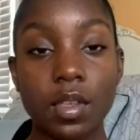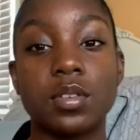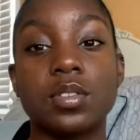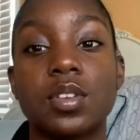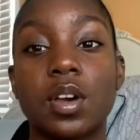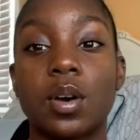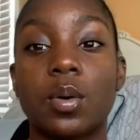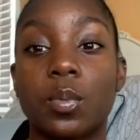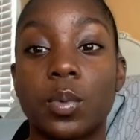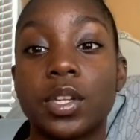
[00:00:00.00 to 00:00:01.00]

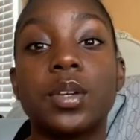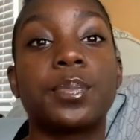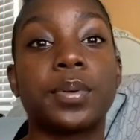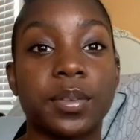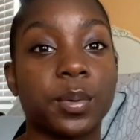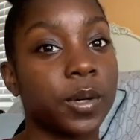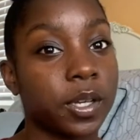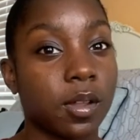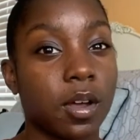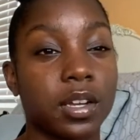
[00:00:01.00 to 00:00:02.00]
So when you put the
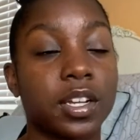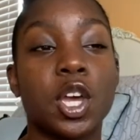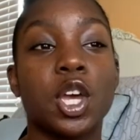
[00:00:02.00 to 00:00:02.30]
oil on,